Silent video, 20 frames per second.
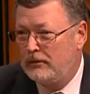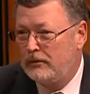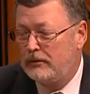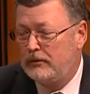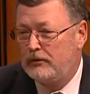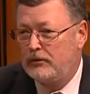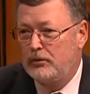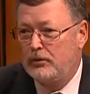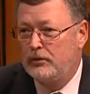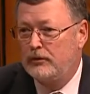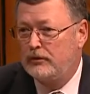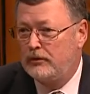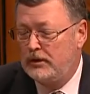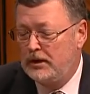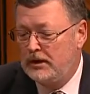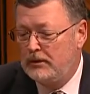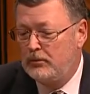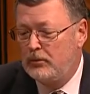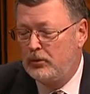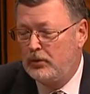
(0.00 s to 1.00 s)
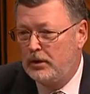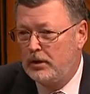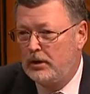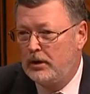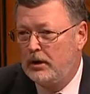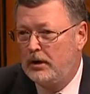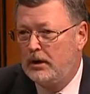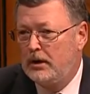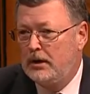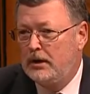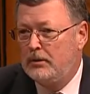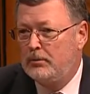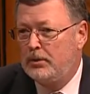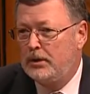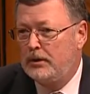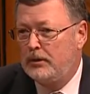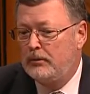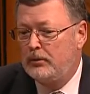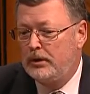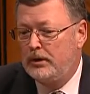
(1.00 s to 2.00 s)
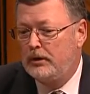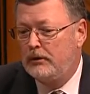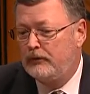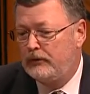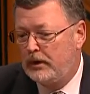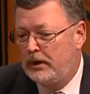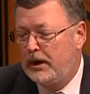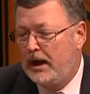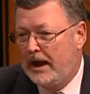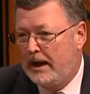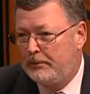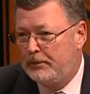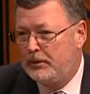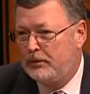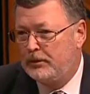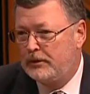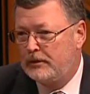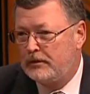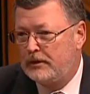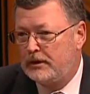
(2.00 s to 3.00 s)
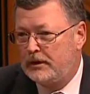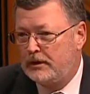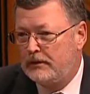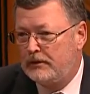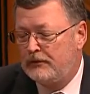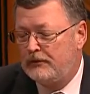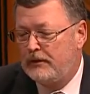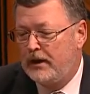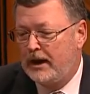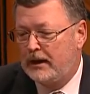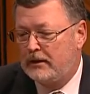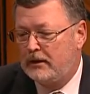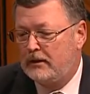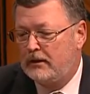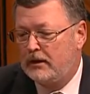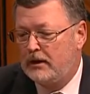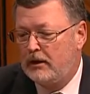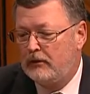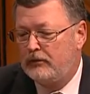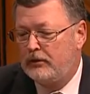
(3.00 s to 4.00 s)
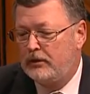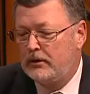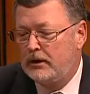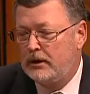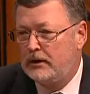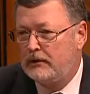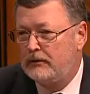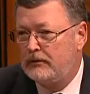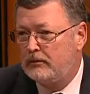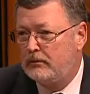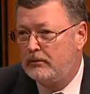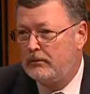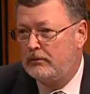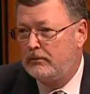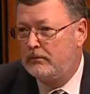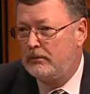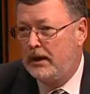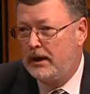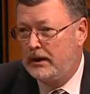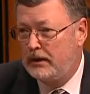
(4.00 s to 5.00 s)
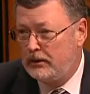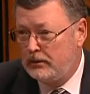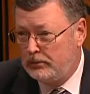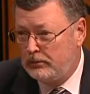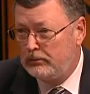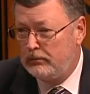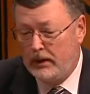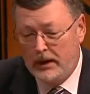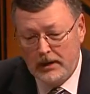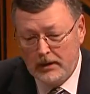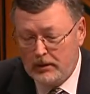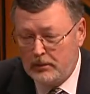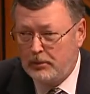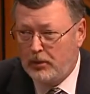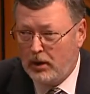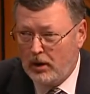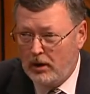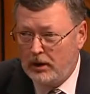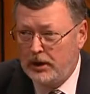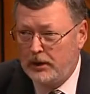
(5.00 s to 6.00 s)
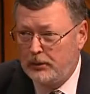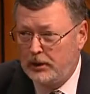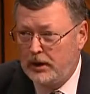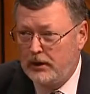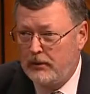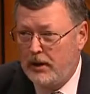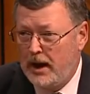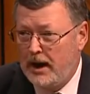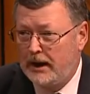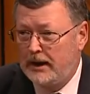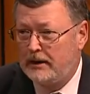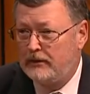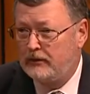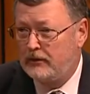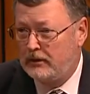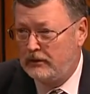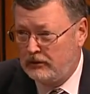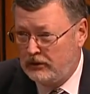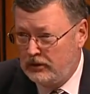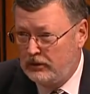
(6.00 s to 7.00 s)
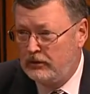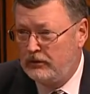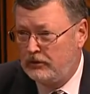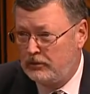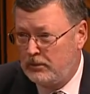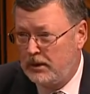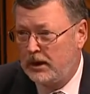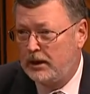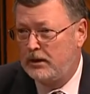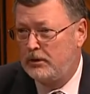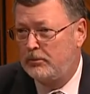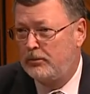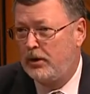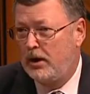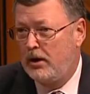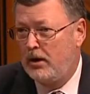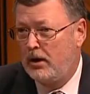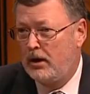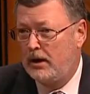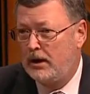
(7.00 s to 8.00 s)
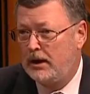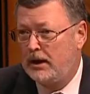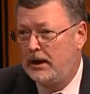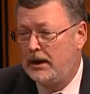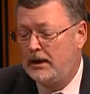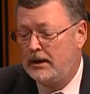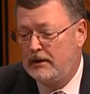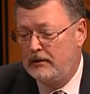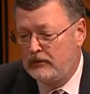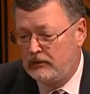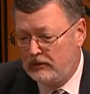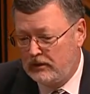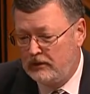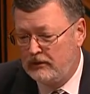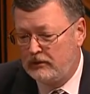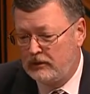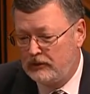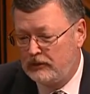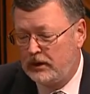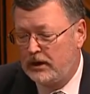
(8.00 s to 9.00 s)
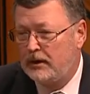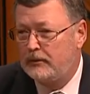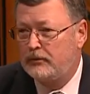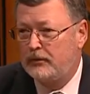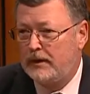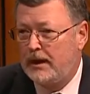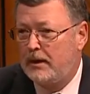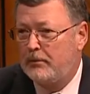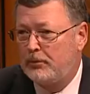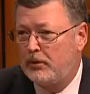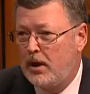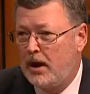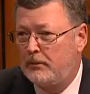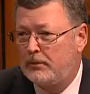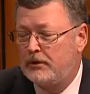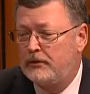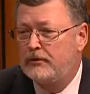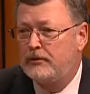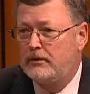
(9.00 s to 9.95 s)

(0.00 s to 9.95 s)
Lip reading: The schools need more, but we are very happy with the fact that the governor has made it a priority when he ran, and has continued to make it a priority, and he's living up to that promise.